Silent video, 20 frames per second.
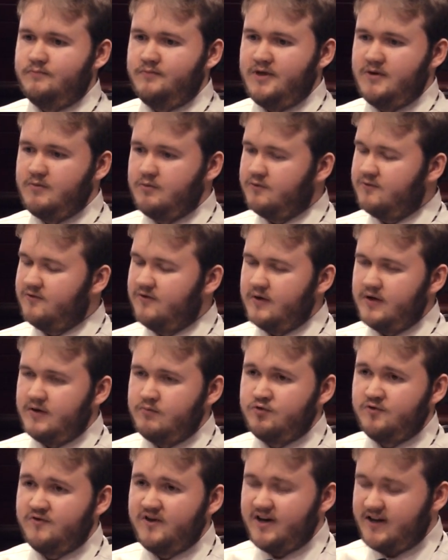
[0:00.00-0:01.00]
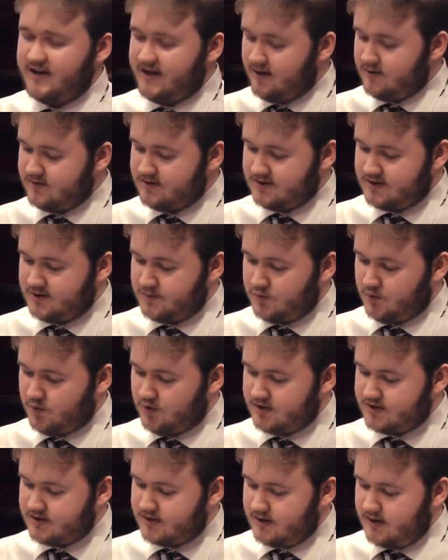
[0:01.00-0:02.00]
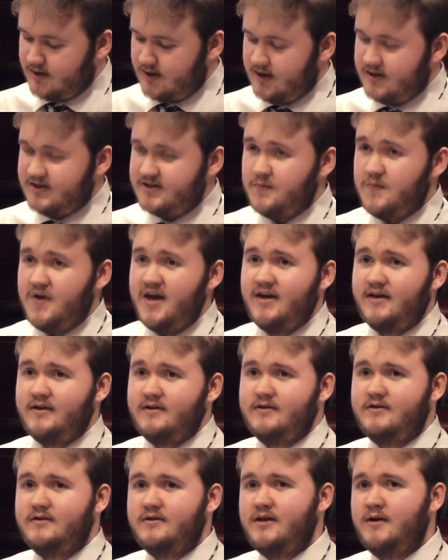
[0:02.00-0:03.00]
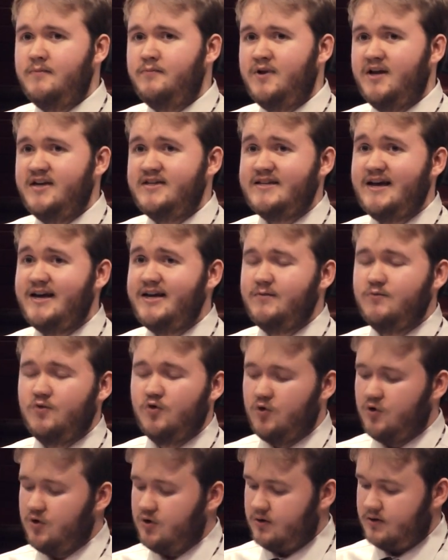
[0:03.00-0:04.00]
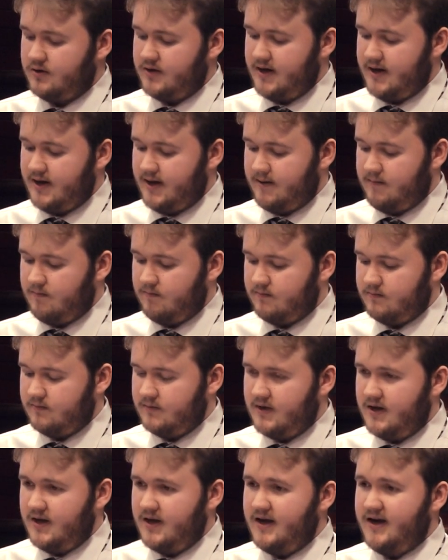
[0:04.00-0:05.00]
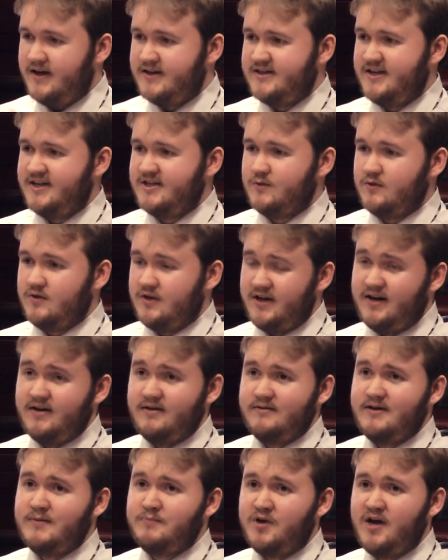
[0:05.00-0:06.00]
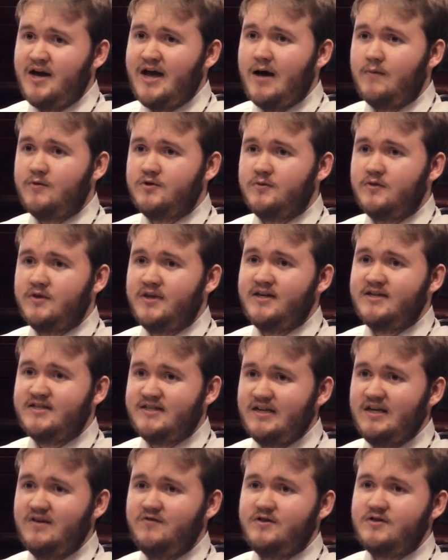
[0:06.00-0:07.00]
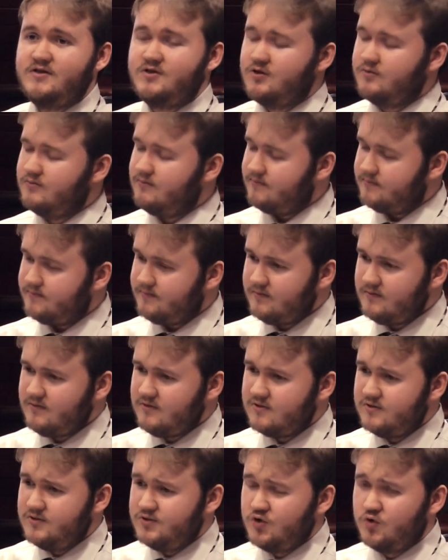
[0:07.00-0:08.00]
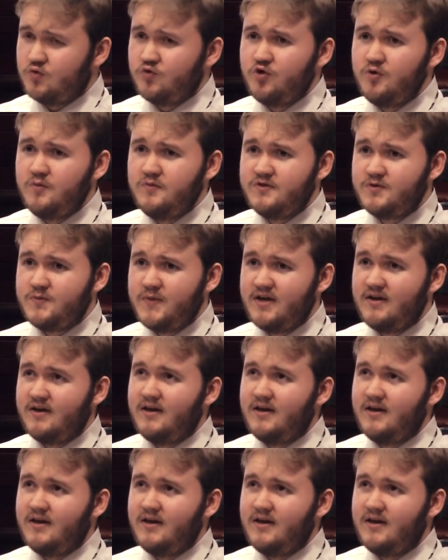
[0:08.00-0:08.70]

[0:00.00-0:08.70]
people providing housing support to make a place any more accessible and by habitable then to live in. So rooms,